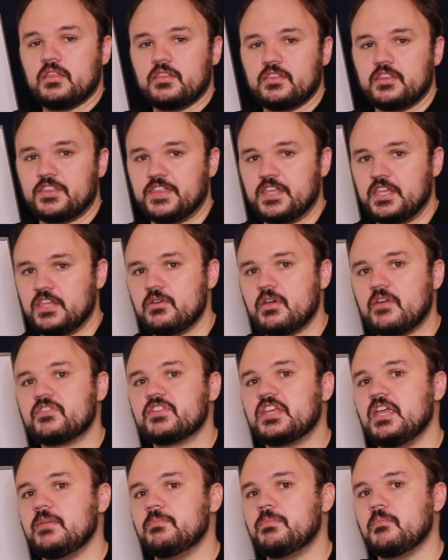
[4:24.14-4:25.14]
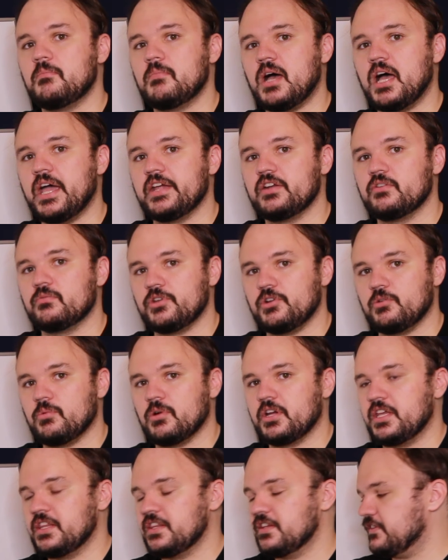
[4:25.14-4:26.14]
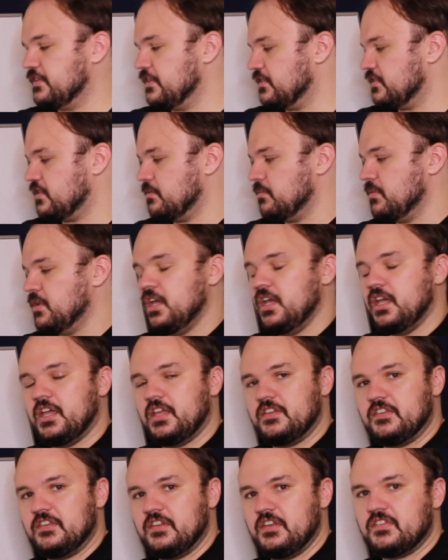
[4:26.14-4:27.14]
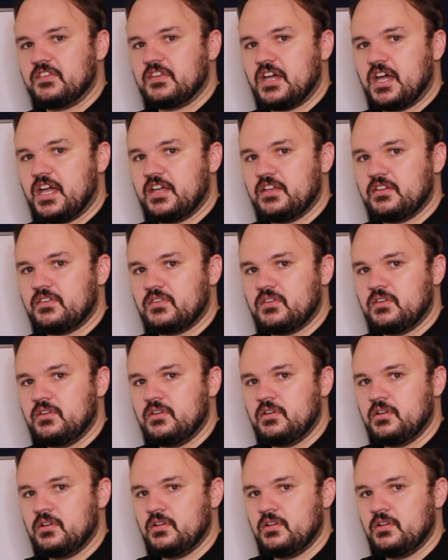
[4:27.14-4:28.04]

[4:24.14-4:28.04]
The thing you have to keep in mind when you're working the system is these guys,